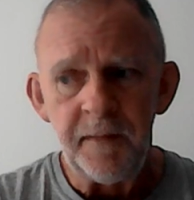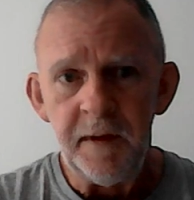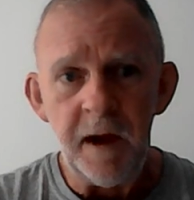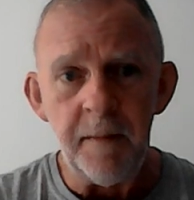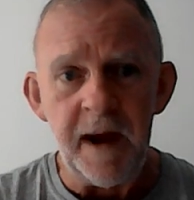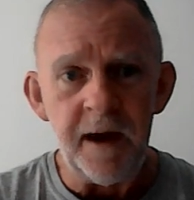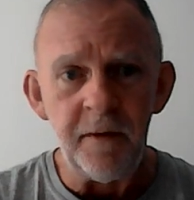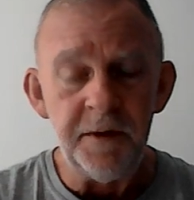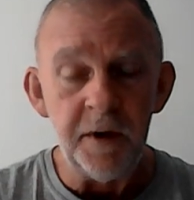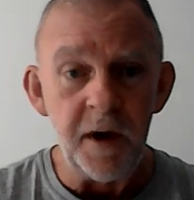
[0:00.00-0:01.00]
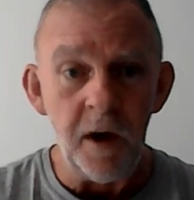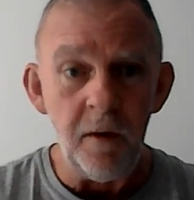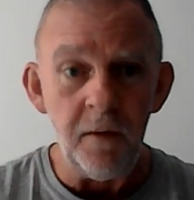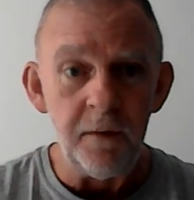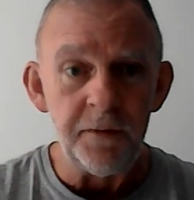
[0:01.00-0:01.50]
no matter your
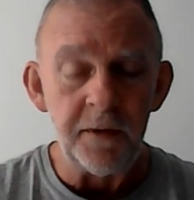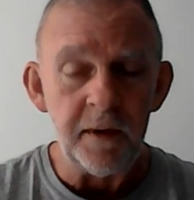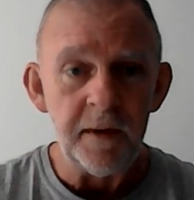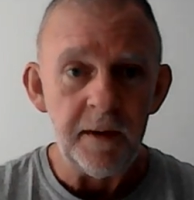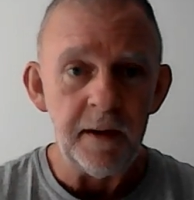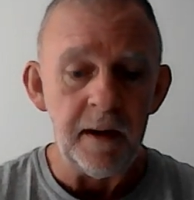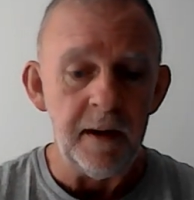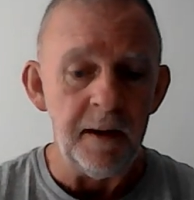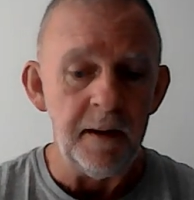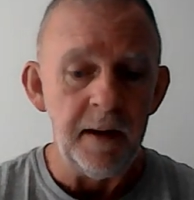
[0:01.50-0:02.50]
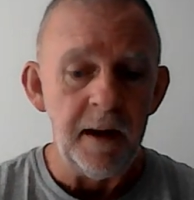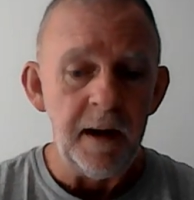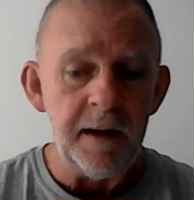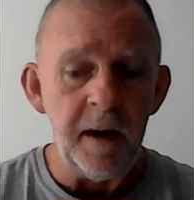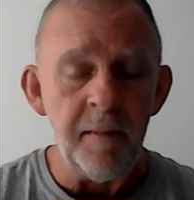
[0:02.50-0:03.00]
goals, uh,
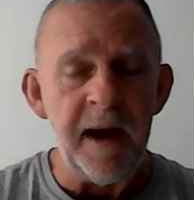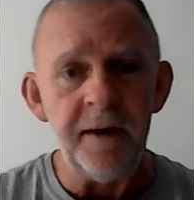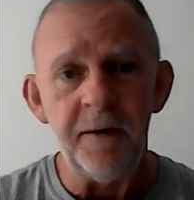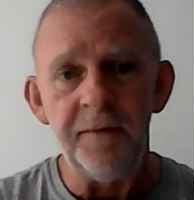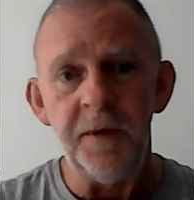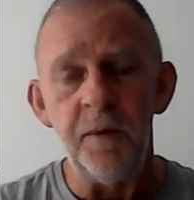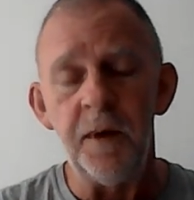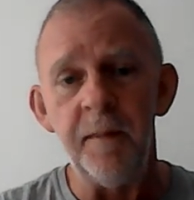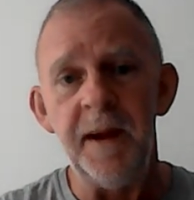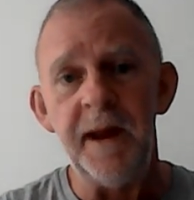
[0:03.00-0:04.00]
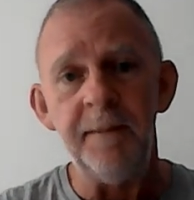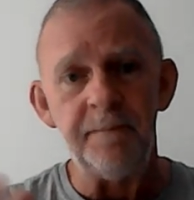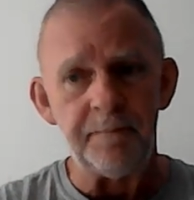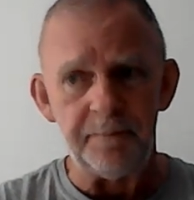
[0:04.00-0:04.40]
no matter if you want to be